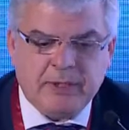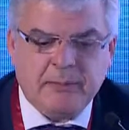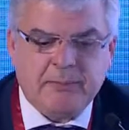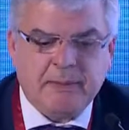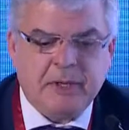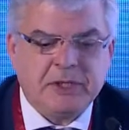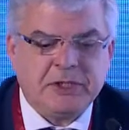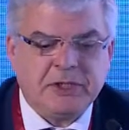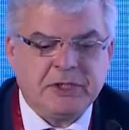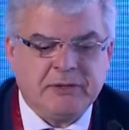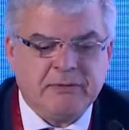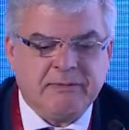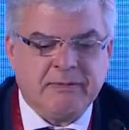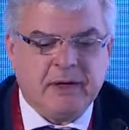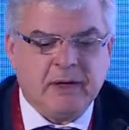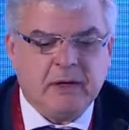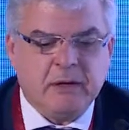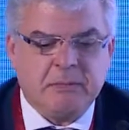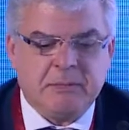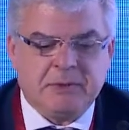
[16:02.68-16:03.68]
the patient
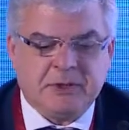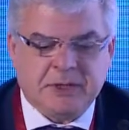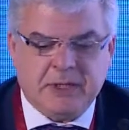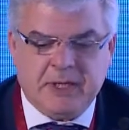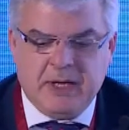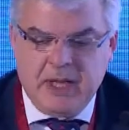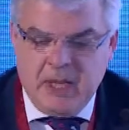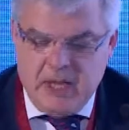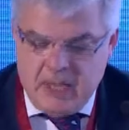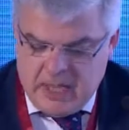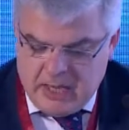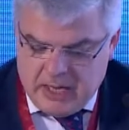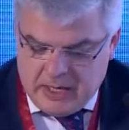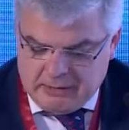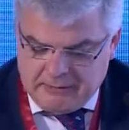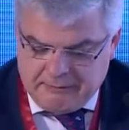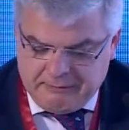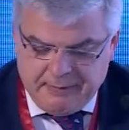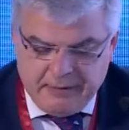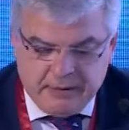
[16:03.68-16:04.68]
develops heart
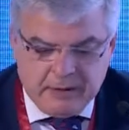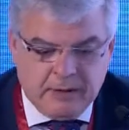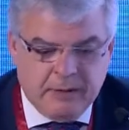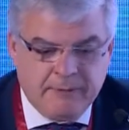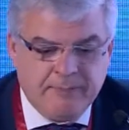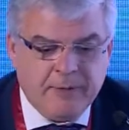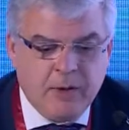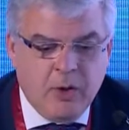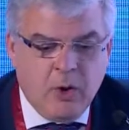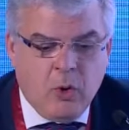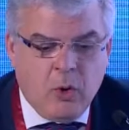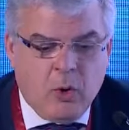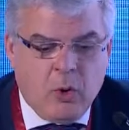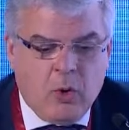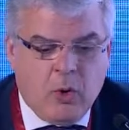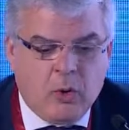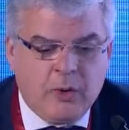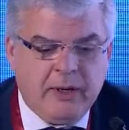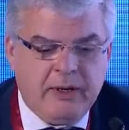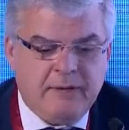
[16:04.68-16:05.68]
failure,
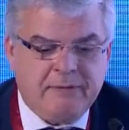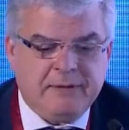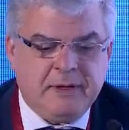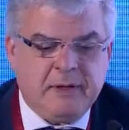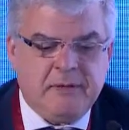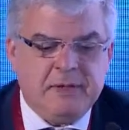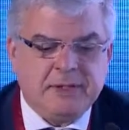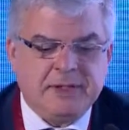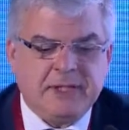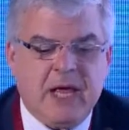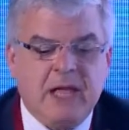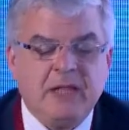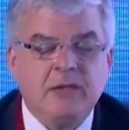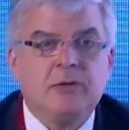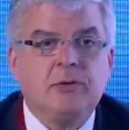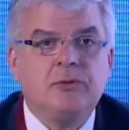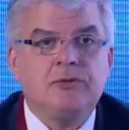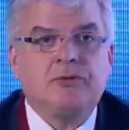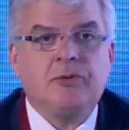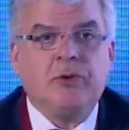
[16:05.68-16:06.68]
or if there is
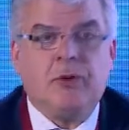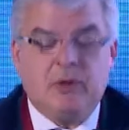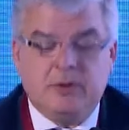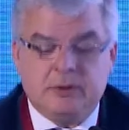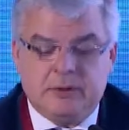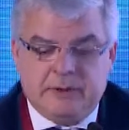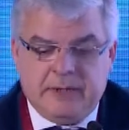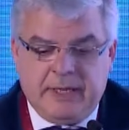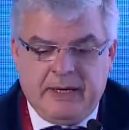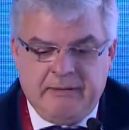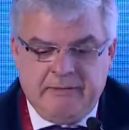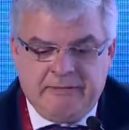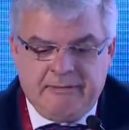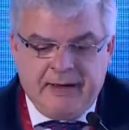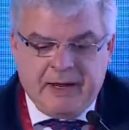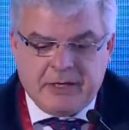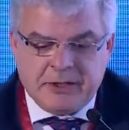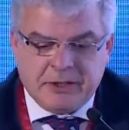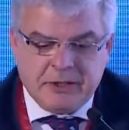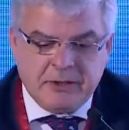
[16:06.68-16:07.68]
uncontrolled
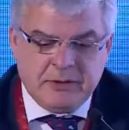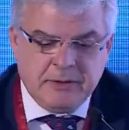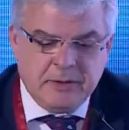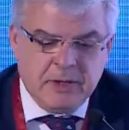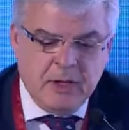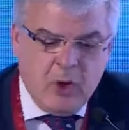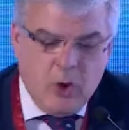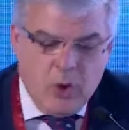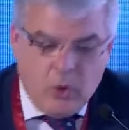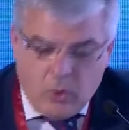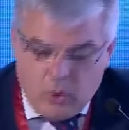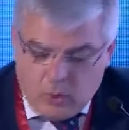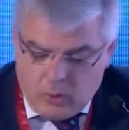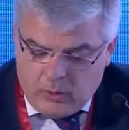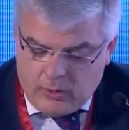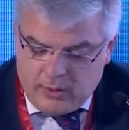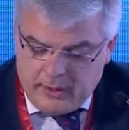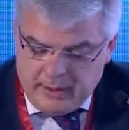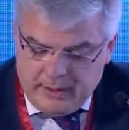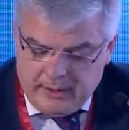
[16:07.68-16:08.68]
infection,
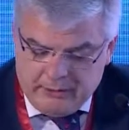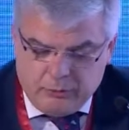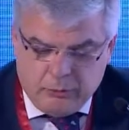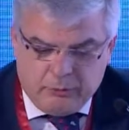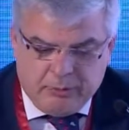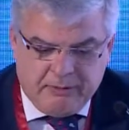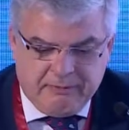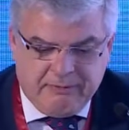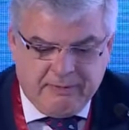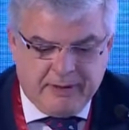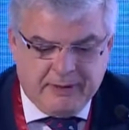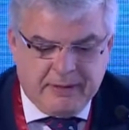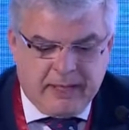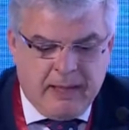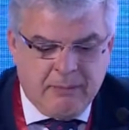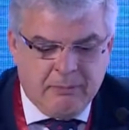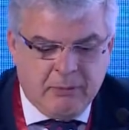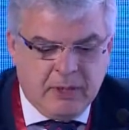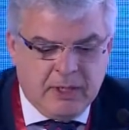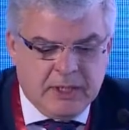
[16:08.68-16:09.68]
or to prevent
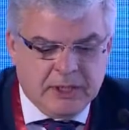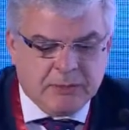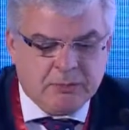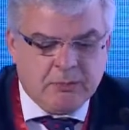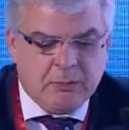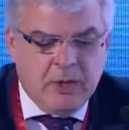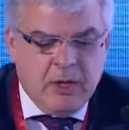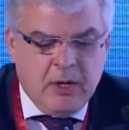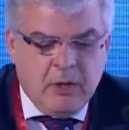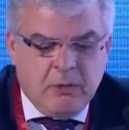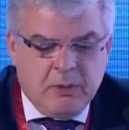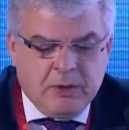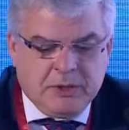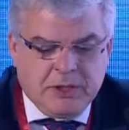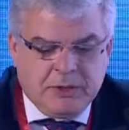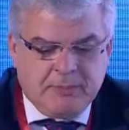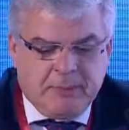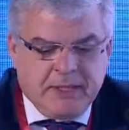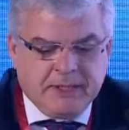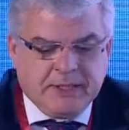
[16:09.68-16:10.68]
embolism, which
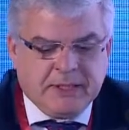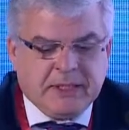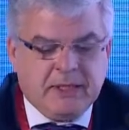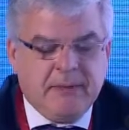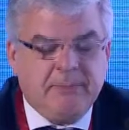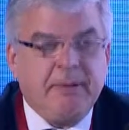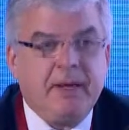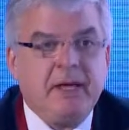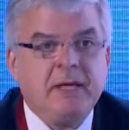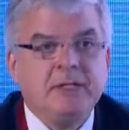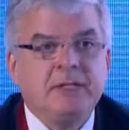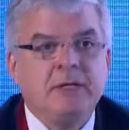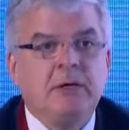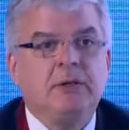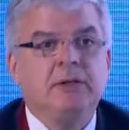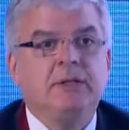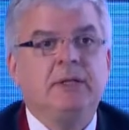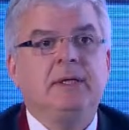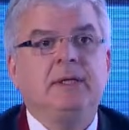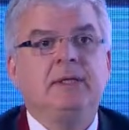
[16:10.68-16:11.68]
is basically based
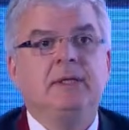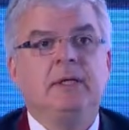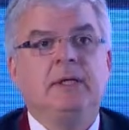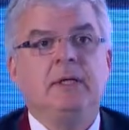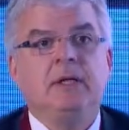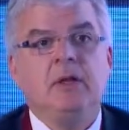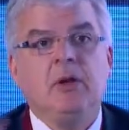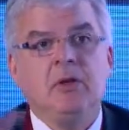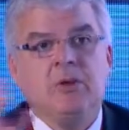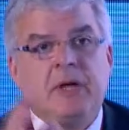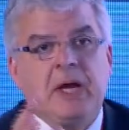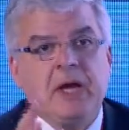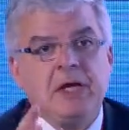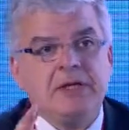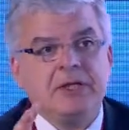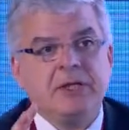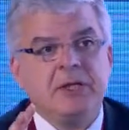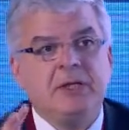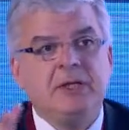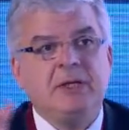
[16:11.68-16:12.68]
on the
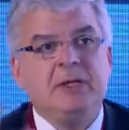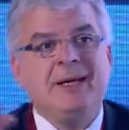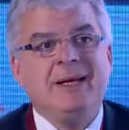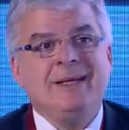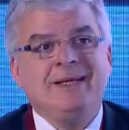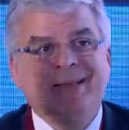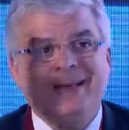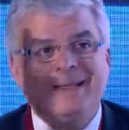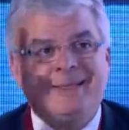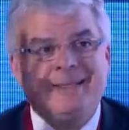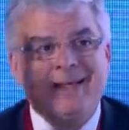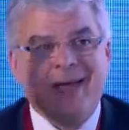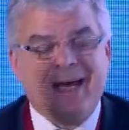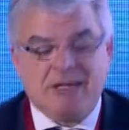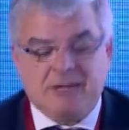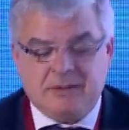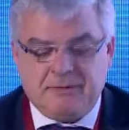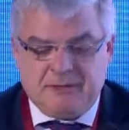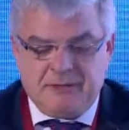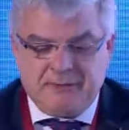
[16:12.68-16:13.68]
location, the
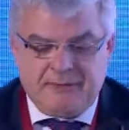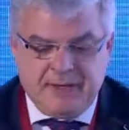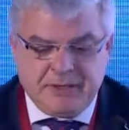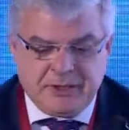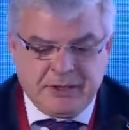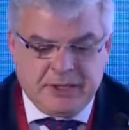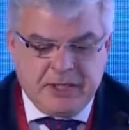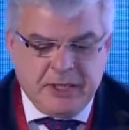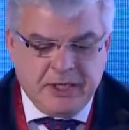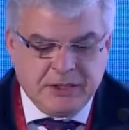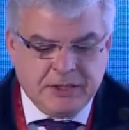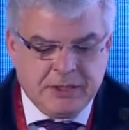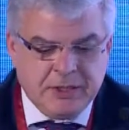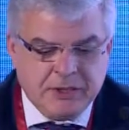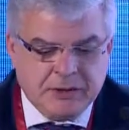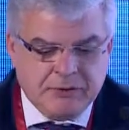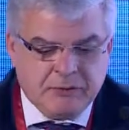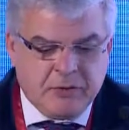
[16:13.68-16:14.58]
size of the vegetations.